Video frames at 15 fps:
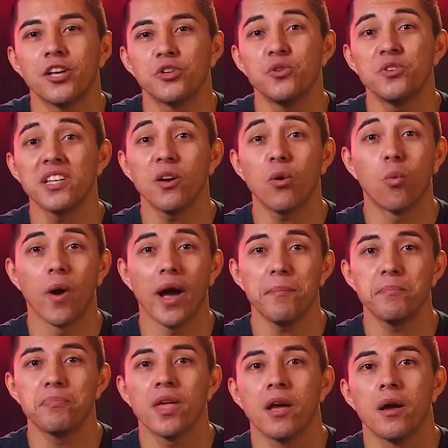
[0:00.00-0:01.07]
Using
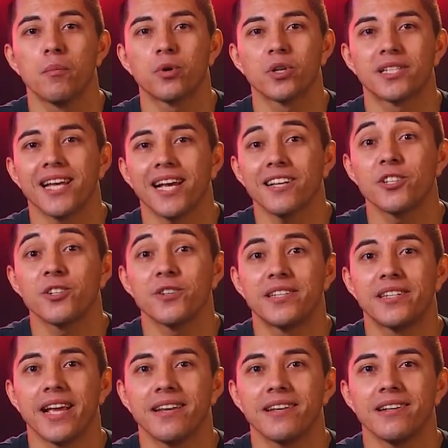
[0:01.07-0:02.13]
WEP protects your
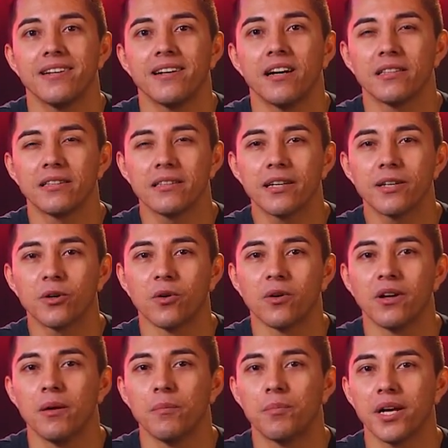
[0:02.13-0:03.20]
data a little,
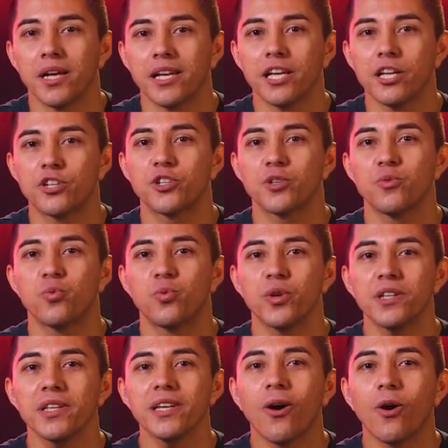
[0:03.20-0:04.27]
but it should
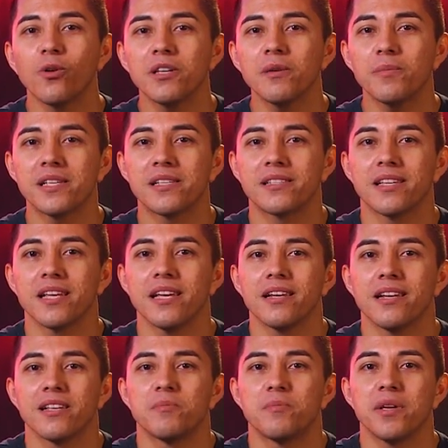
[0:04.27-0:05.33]
really only be seen
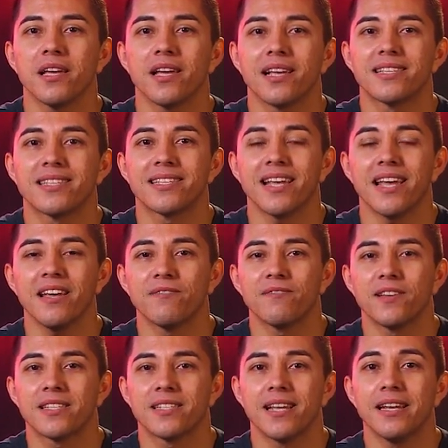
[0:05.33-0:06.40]
as being as safe
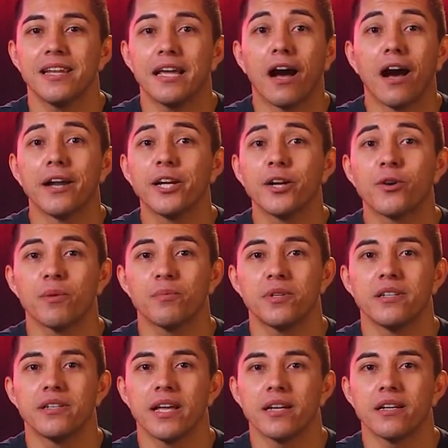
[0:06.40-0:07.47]
as sending
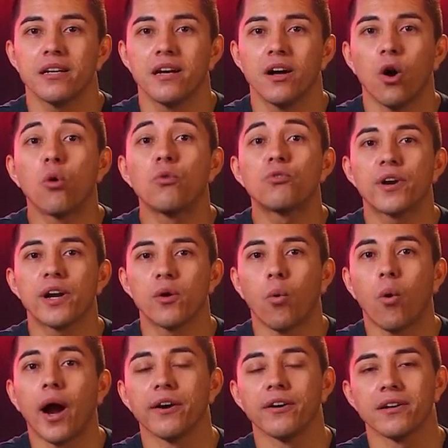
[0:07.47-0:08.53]
unencrypted data over a
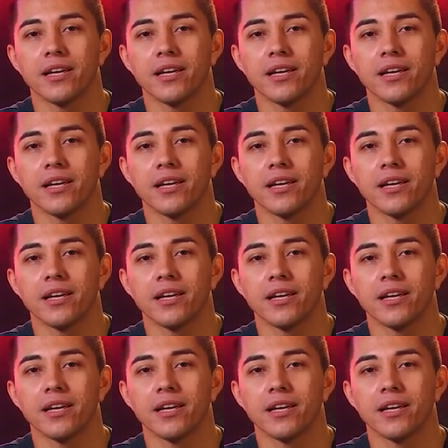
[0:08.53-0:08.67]
wired